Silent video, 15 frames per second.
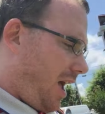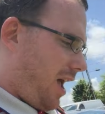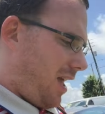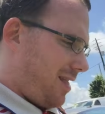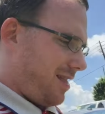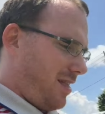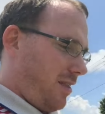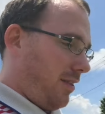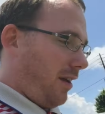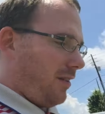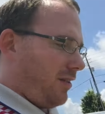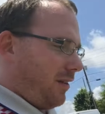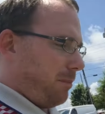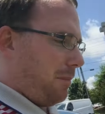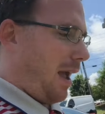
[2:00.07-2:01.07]
And it
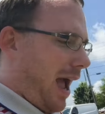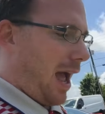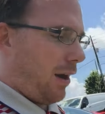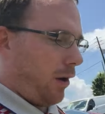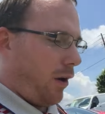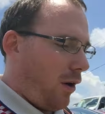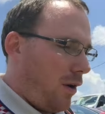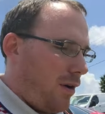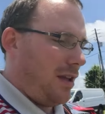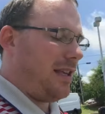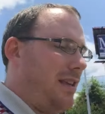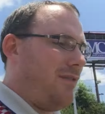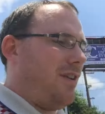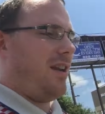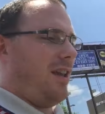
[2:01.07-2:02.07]
doesn't matter,
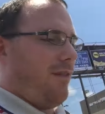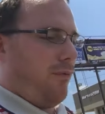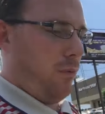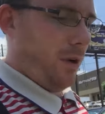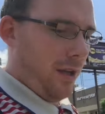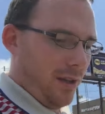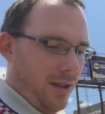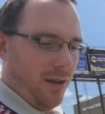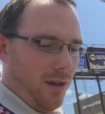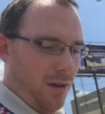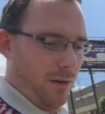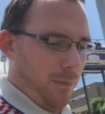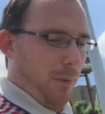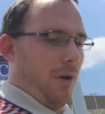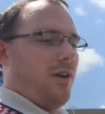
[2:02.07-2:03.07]
even if what the
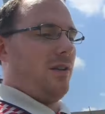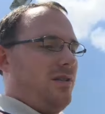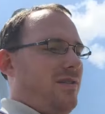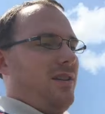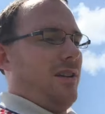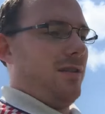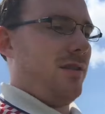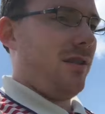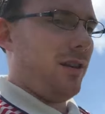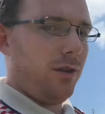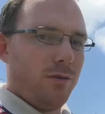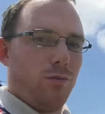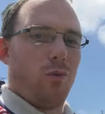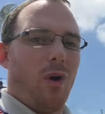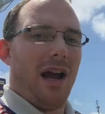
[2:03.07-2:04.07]
other party says
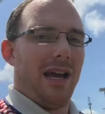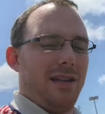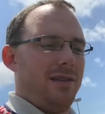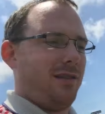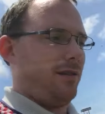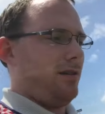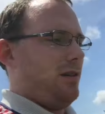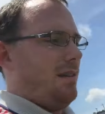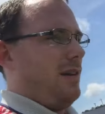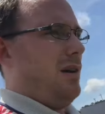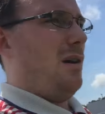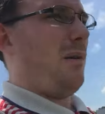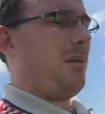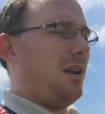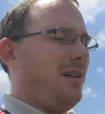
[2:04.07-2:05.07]
is right,
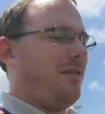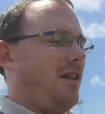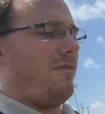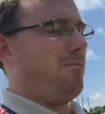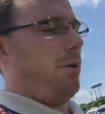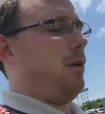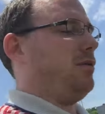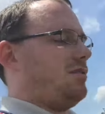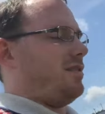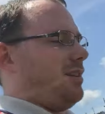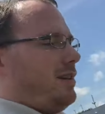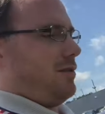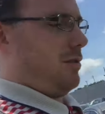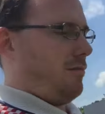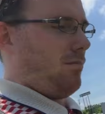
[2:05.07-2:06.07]
or even if both
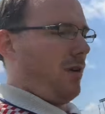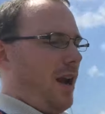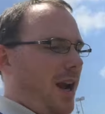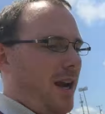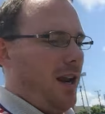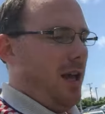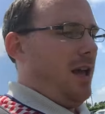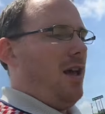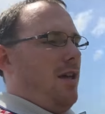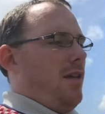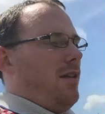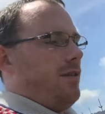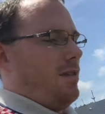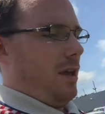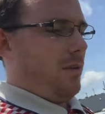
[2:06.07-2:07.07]
sides are right,
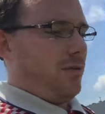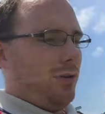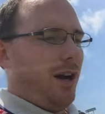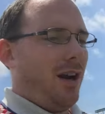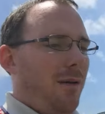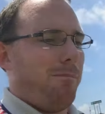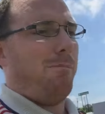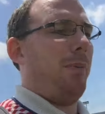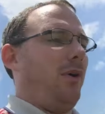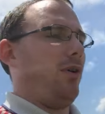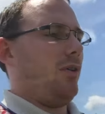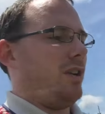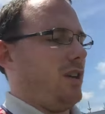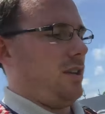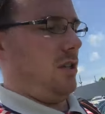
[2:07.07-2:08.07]
they try to
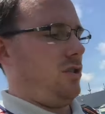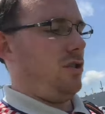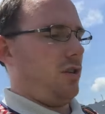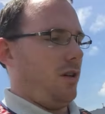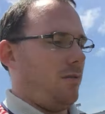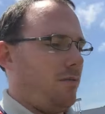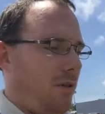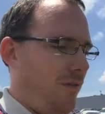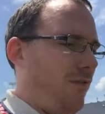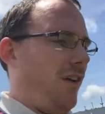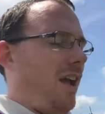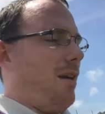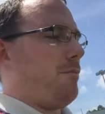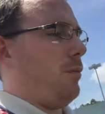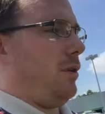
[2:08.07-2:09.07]
bury each other.
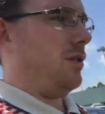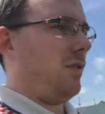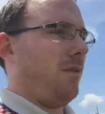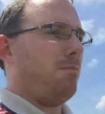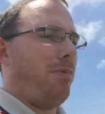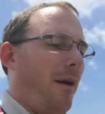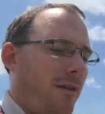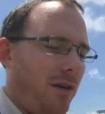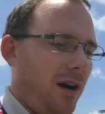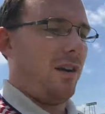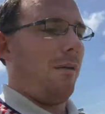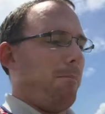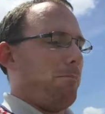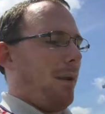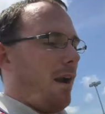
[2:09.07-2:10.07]
Fanboys are
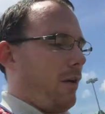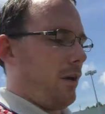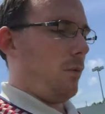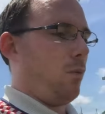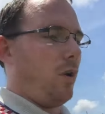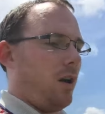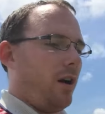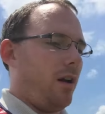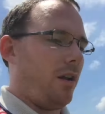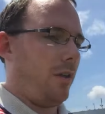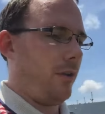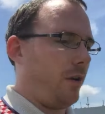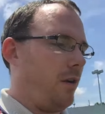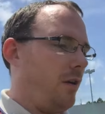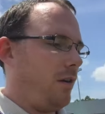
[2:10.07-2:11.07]
trying to bury one
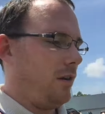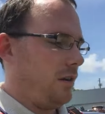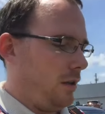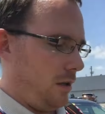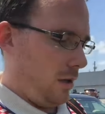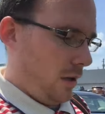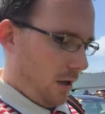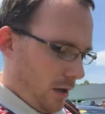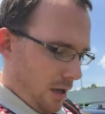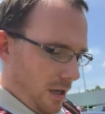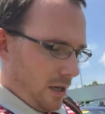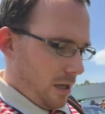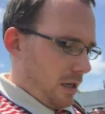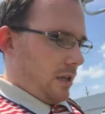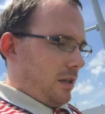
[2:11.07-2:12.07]
another.
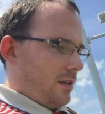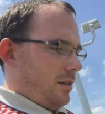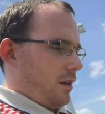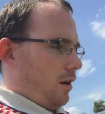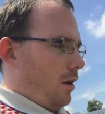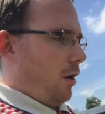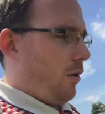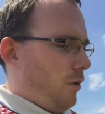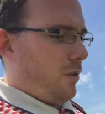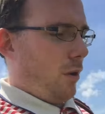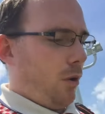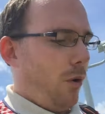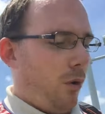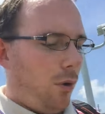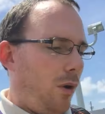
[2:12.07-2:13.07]

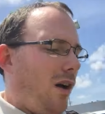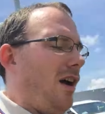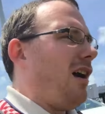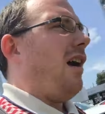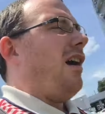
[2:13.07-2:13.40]
The whole